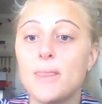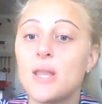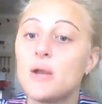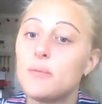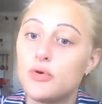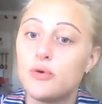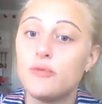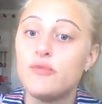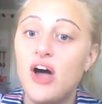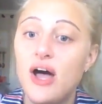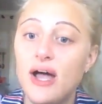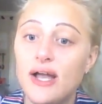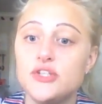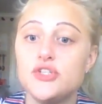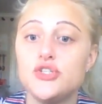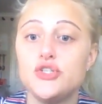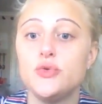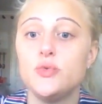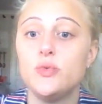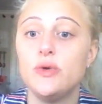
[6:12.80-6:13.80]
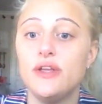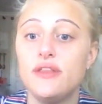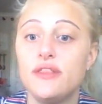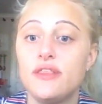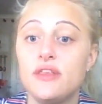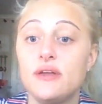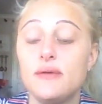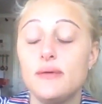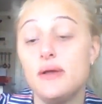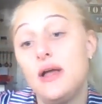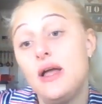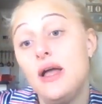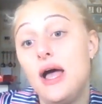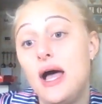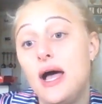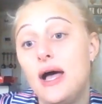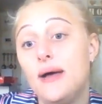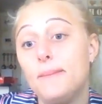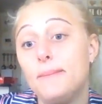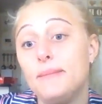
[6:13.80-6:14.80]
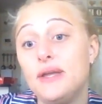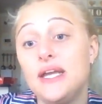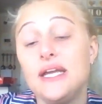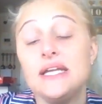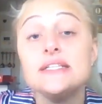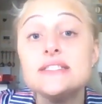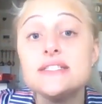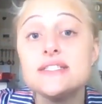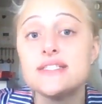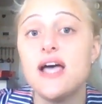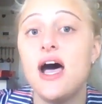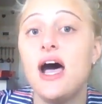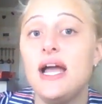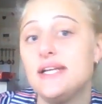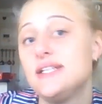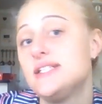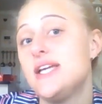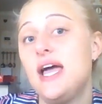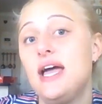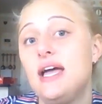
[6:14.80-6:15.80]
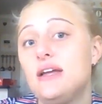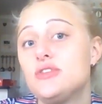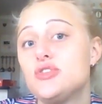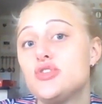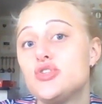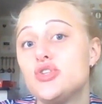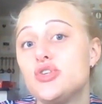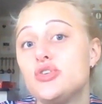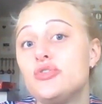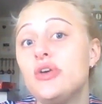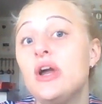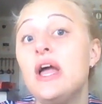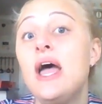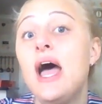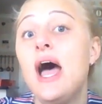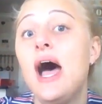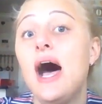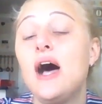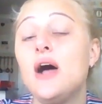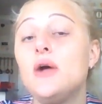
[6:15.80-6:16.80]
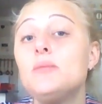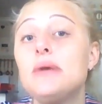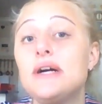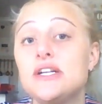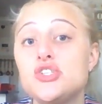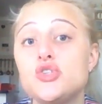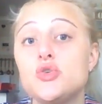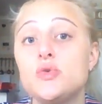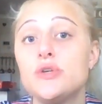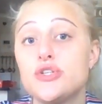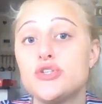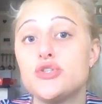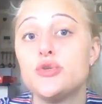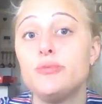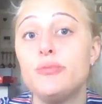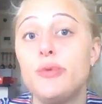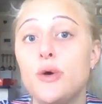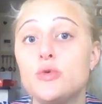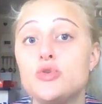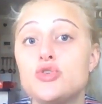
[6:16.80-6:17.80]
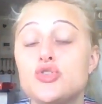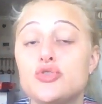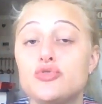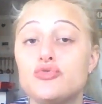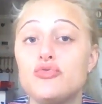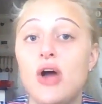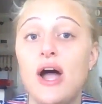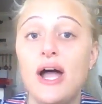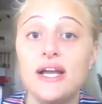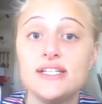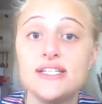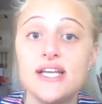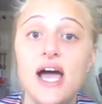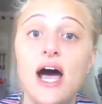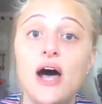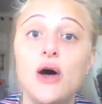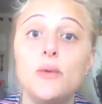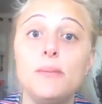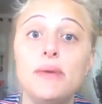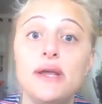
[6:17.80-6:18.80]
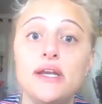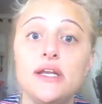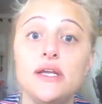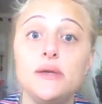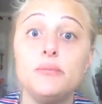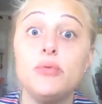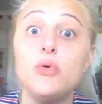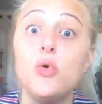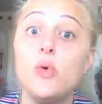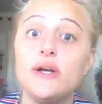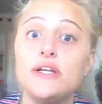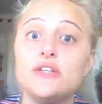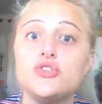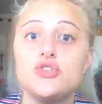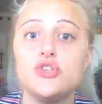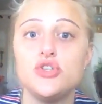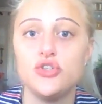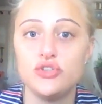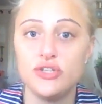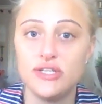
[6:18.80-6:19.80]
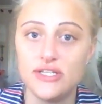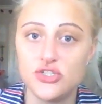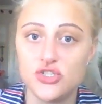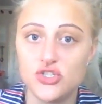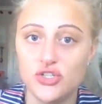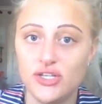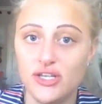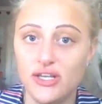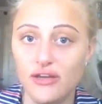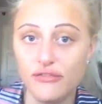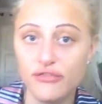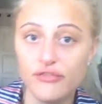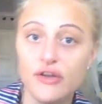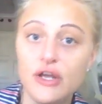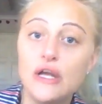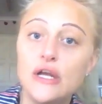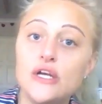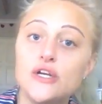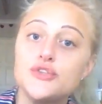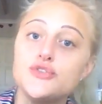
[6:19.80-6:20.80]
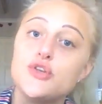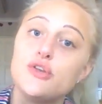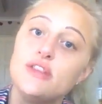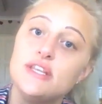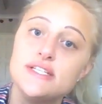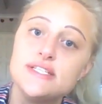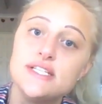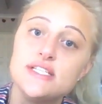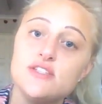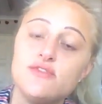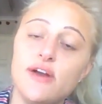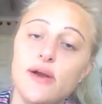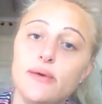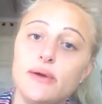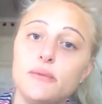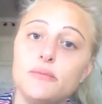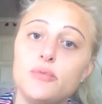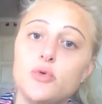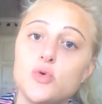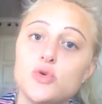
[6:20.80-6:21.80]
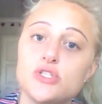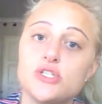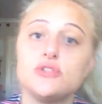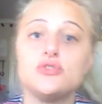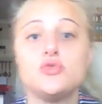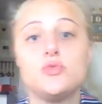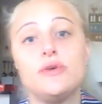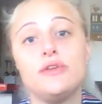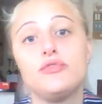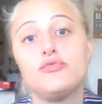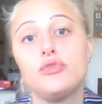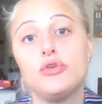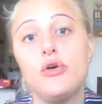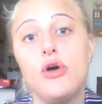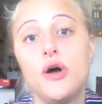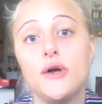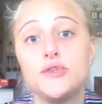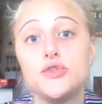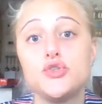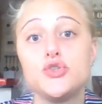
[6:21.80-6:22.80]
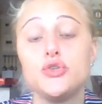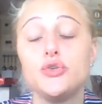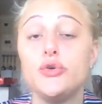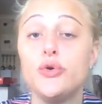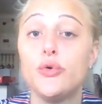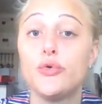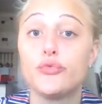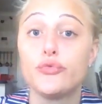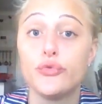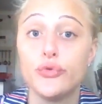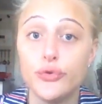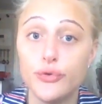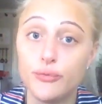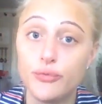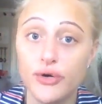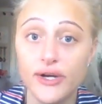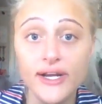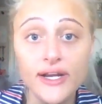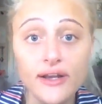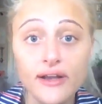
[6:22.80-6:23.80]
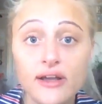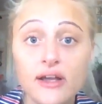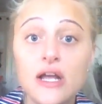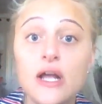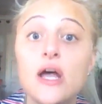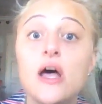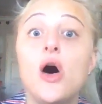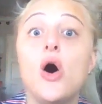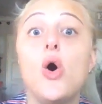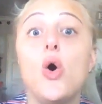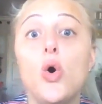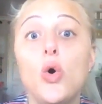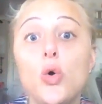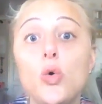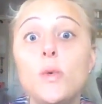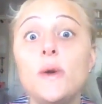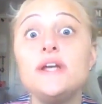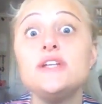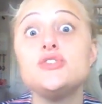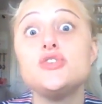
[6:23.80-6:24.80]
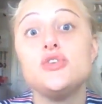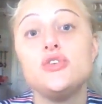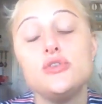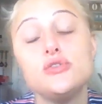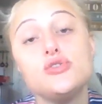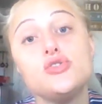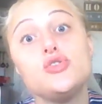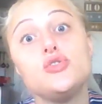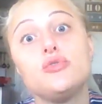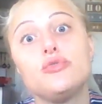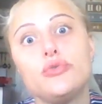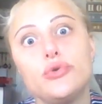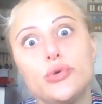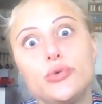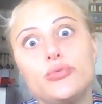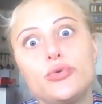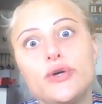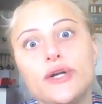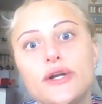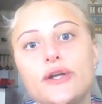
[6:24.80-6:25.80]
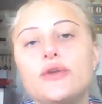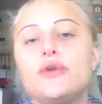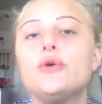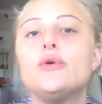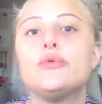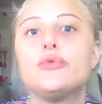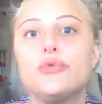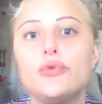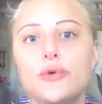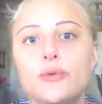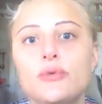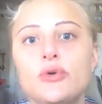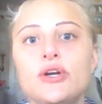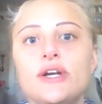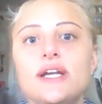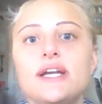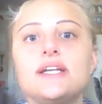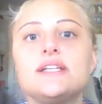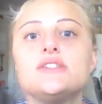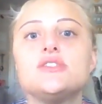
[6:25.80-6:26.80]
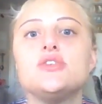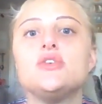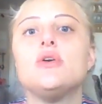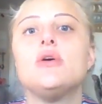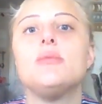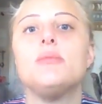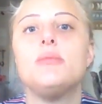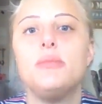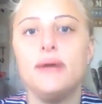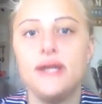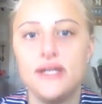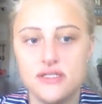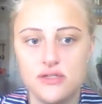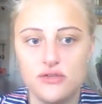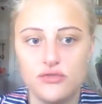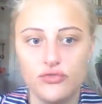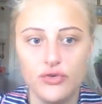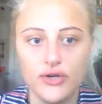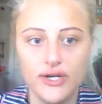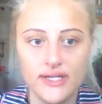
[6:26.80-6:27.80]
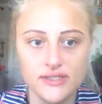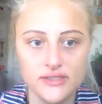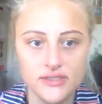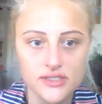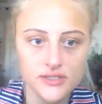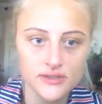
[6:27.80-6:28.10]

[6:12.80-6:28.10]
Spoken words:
provide you with insight as to how much you are supposed to write, how many points do you need to give. So this is very important with regards to your rubric. Always use your rubric. Your rubric is your best friend.